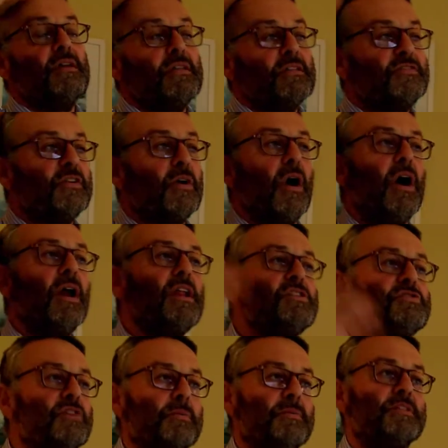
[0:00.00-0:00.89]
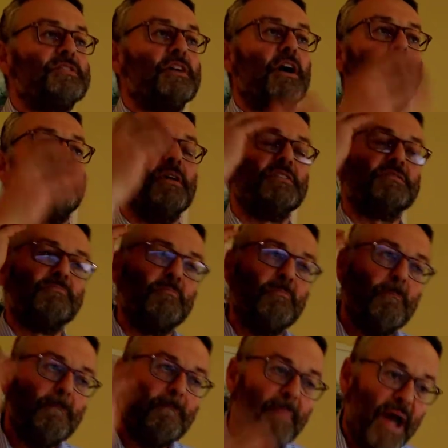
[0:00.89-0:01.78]
So uninterrupted time is
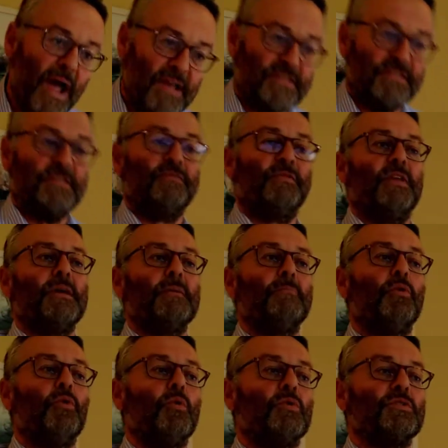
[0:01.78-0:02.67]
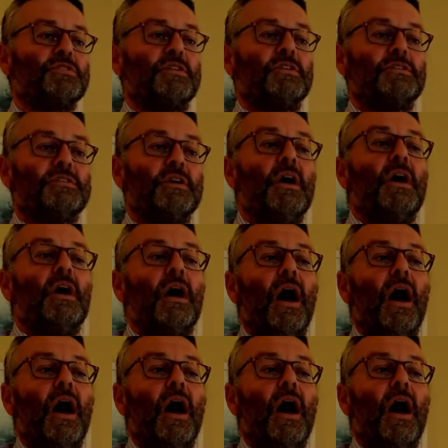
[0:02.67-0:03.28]
massively important.